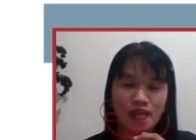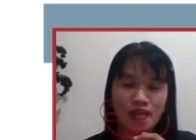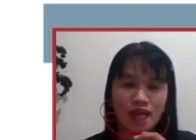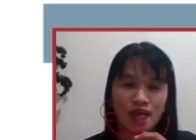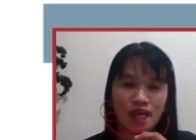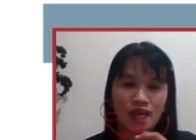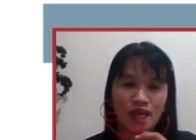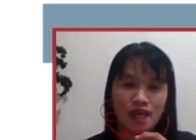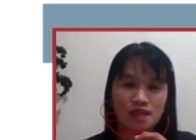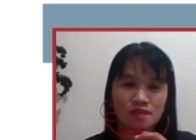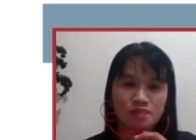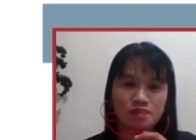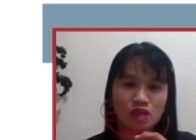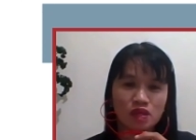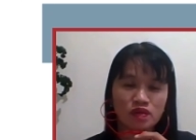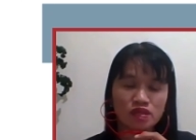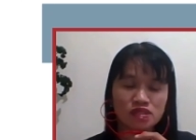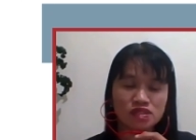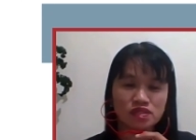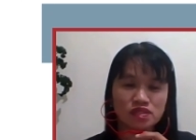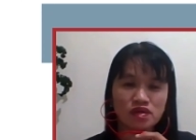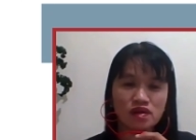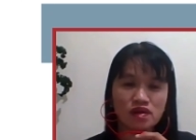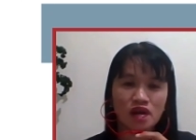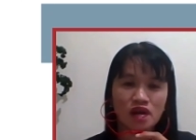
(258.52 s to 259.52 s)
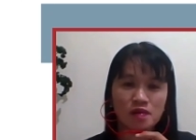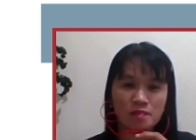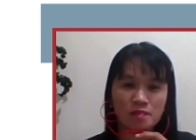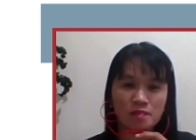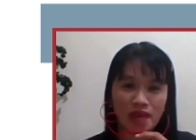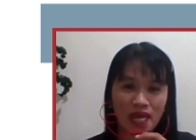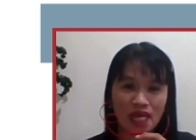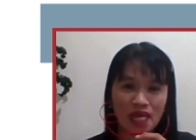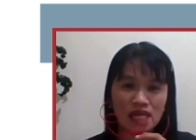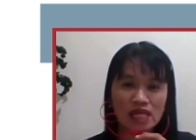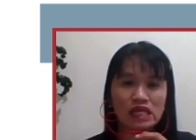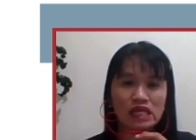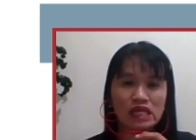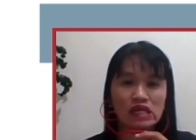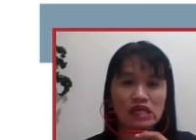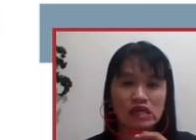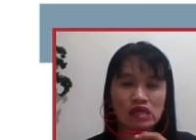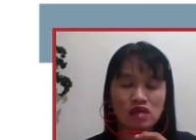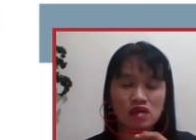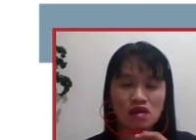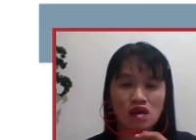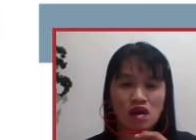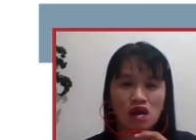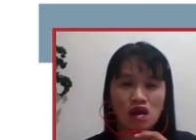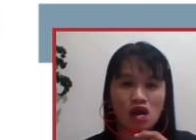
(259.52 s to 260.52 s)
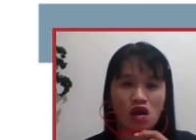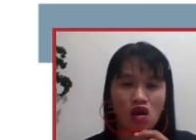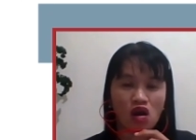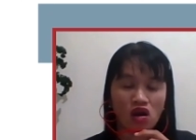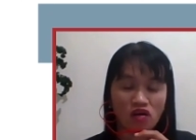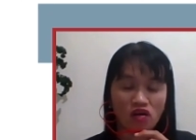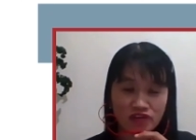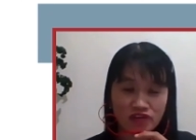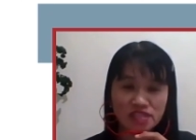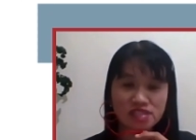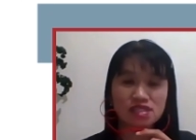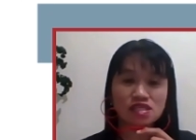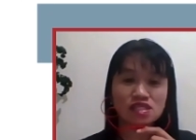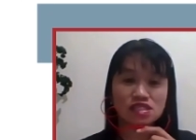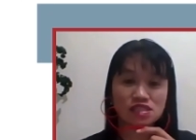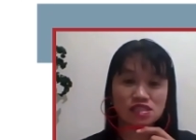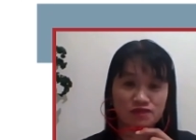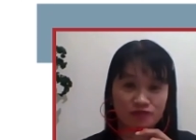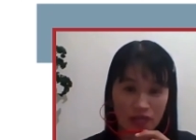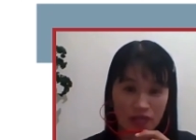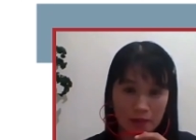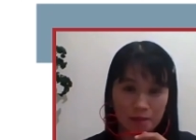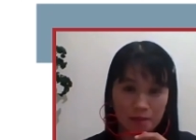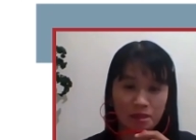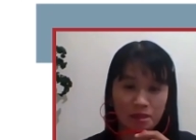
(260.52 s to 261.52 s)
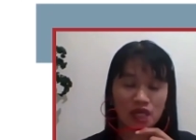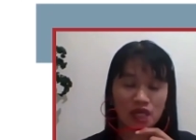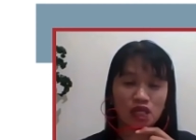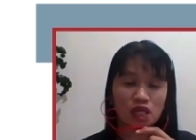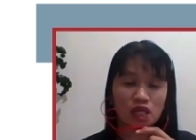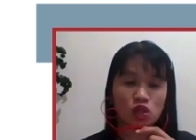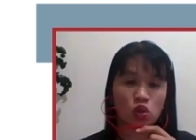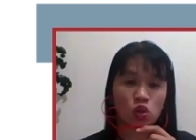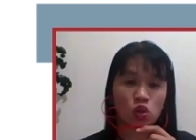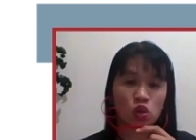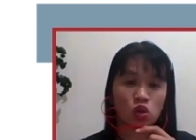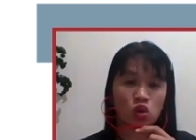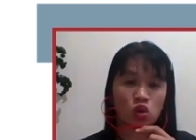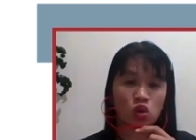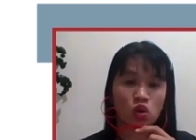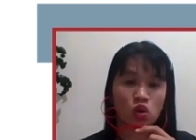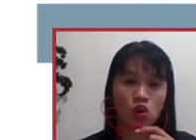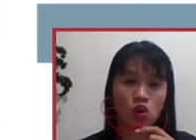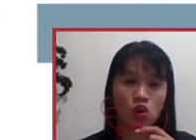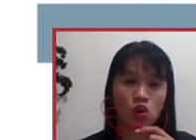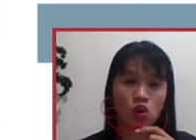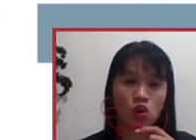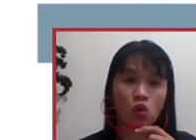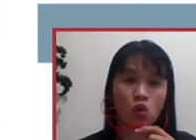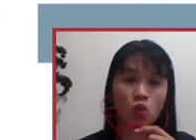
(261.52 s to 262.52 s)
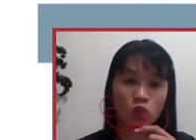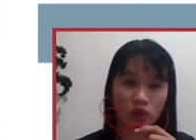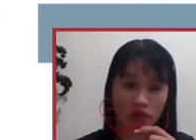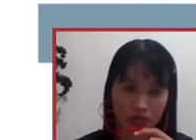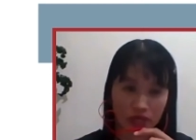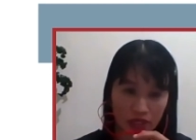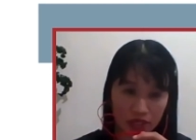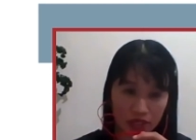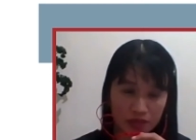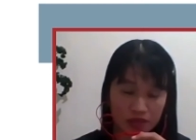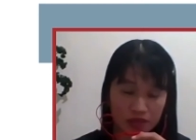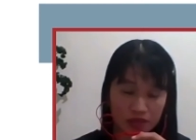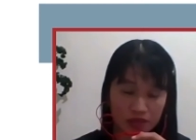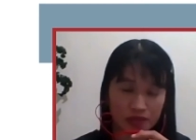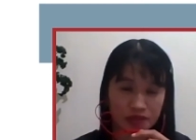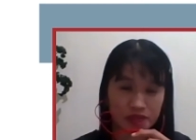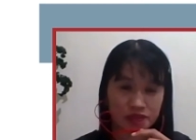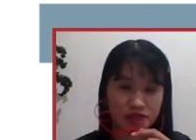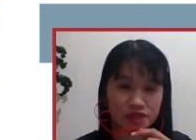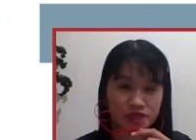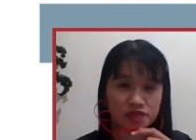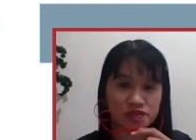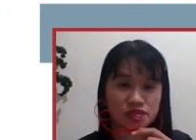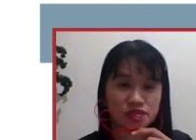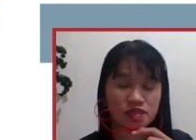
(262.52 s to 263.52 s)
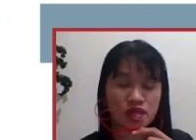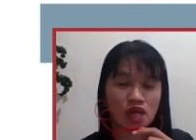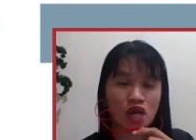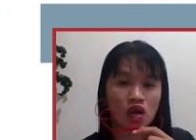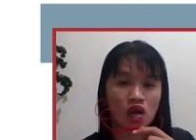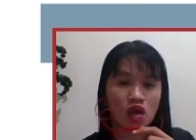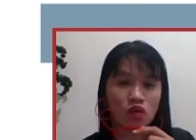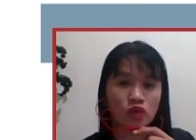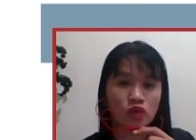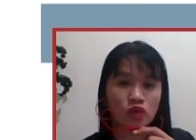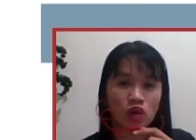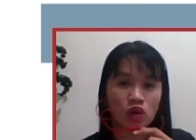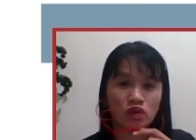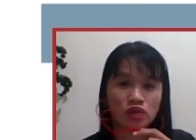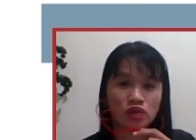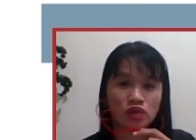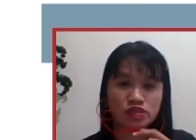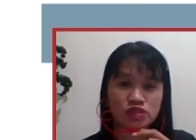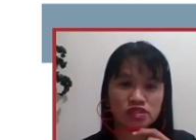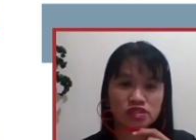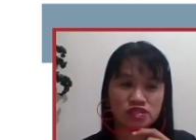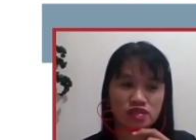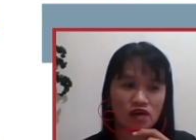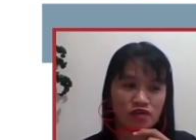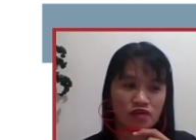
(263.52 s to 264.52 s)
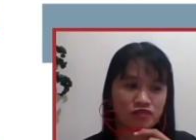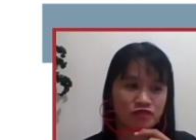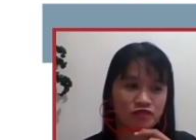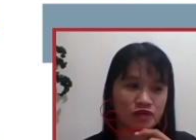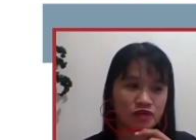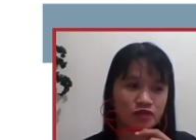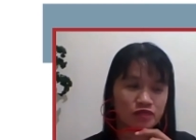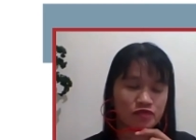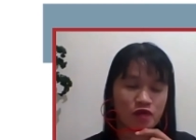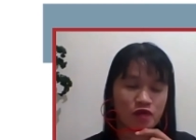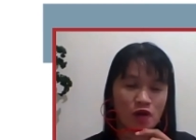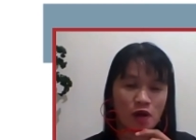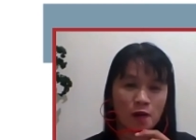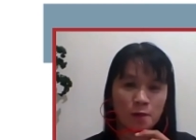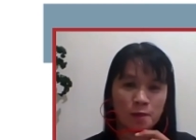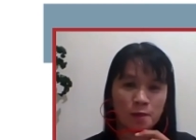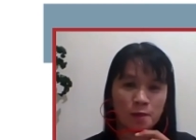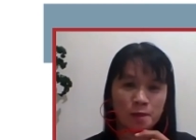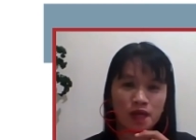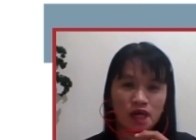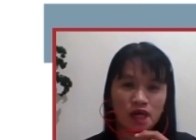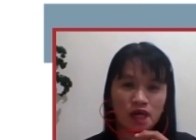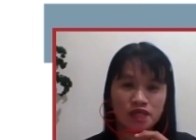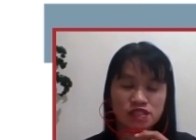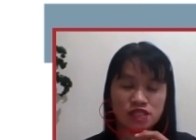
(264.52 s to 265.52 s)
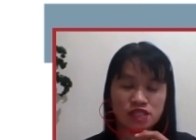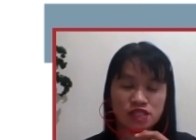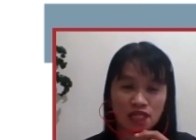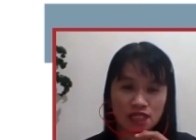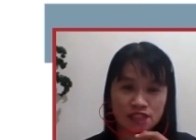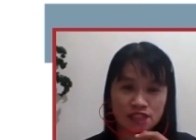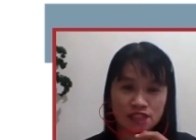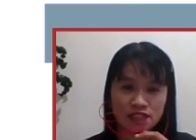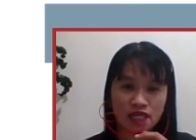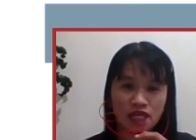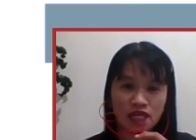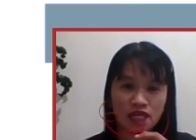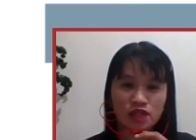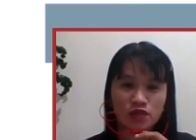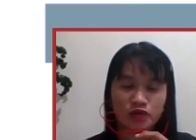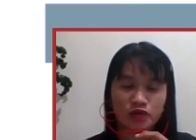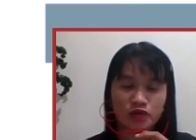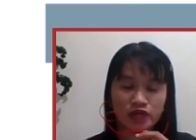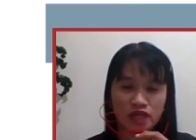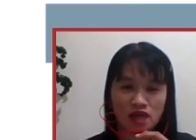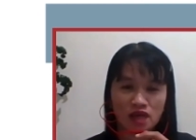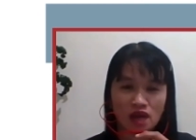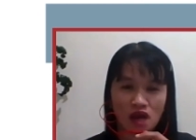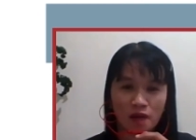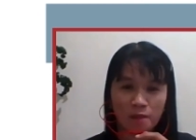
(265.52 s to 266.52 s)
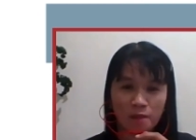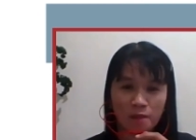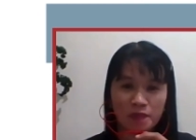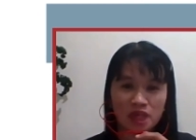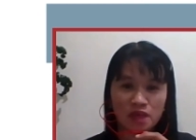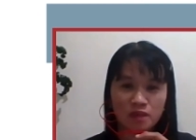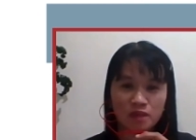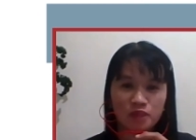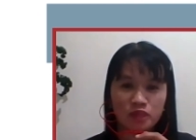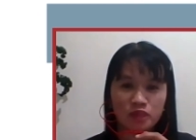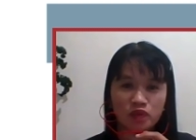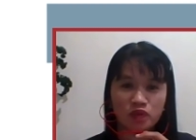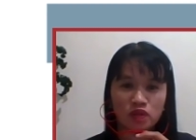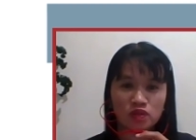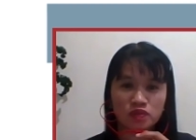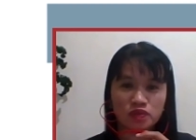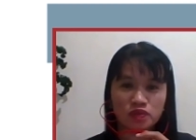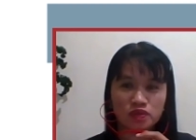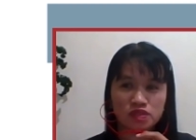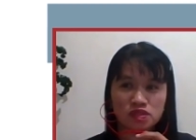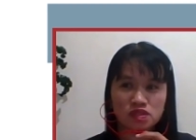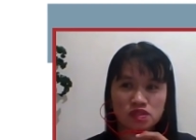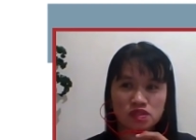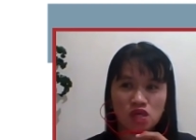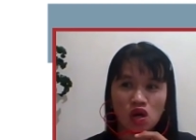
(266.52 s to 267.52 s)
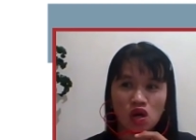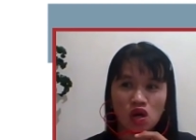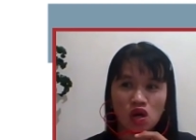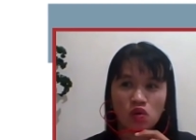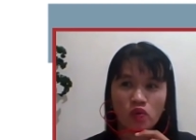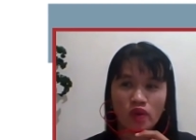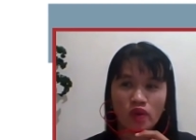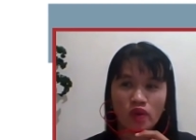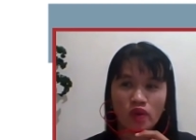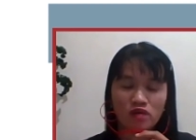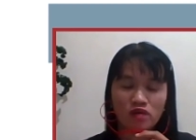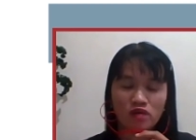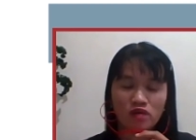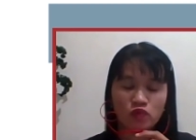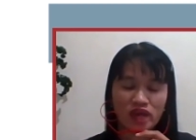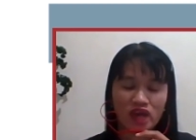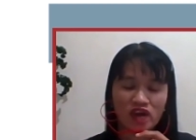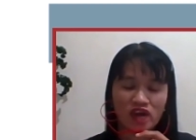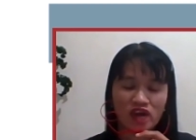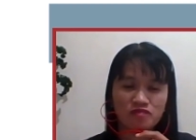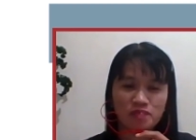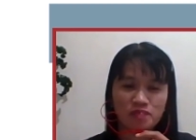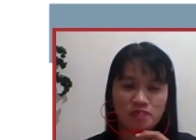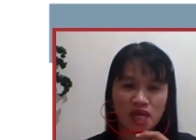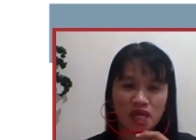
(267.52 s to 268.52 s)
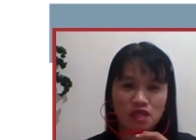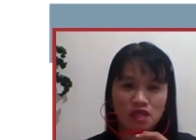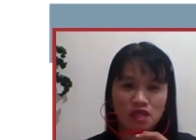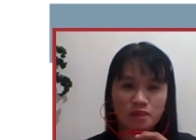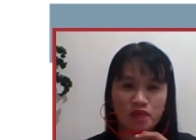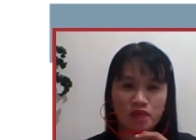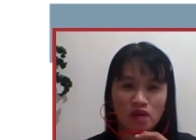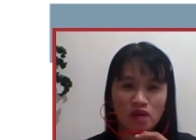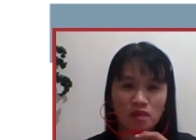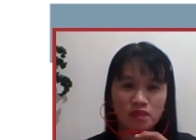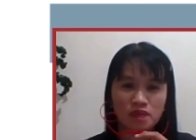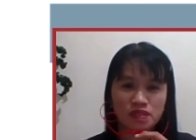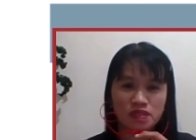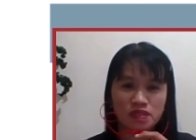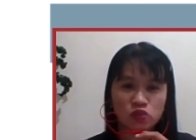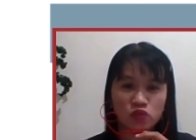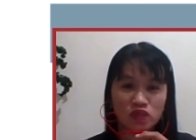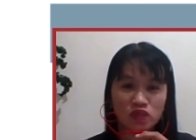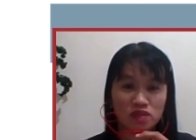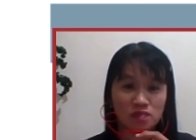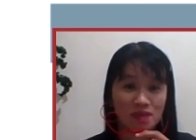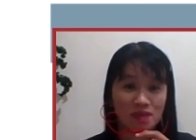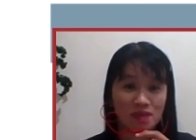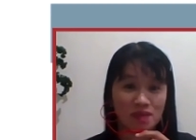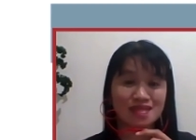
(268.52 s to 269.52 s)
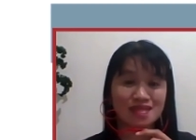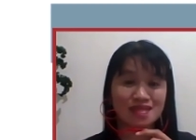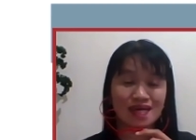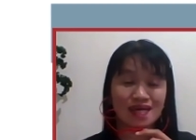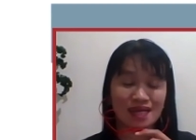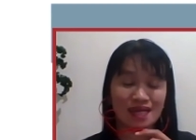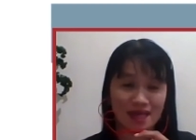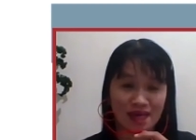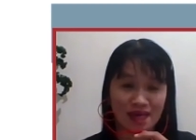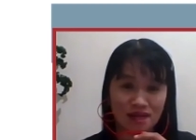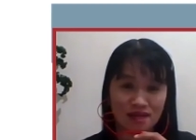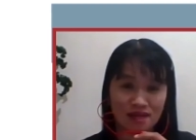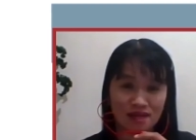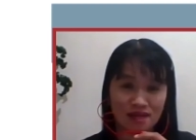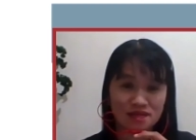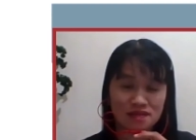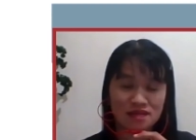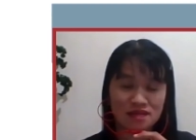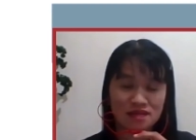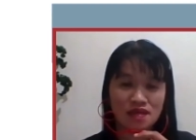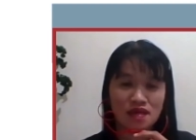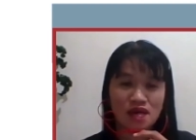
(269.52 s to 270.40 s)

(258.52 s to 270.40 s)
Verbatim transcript: And because there are many overseas Filipino workers, we also suffer from uh, children or young people who we have we have many problems with mental health,